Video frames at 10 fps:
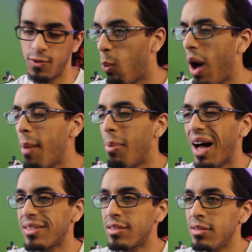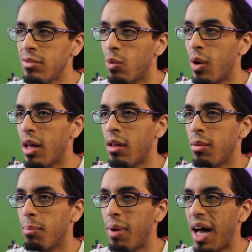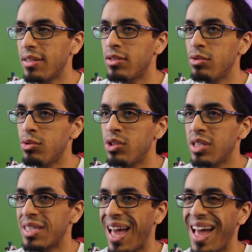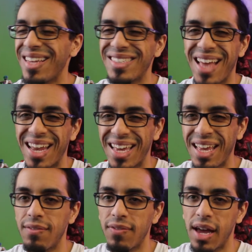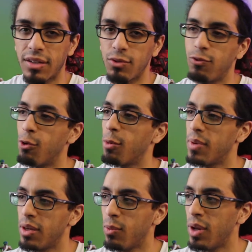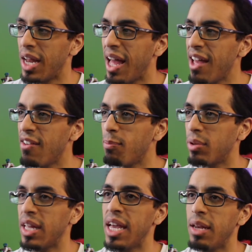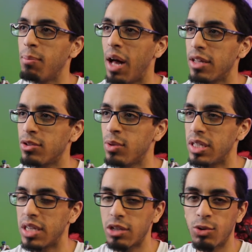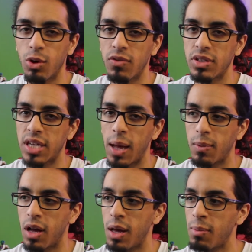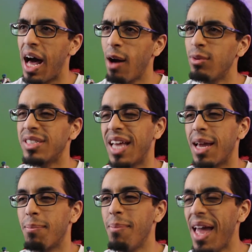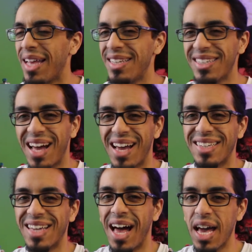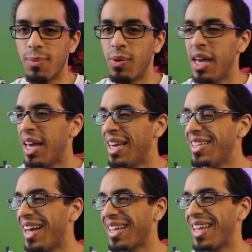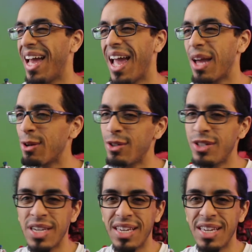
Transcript: Why Batsu? Well, Batsu just has that it factor for me. When I played Batsu in Tatsunoko vs Capcom, I was like, man, this guy is hype. He's got that energy.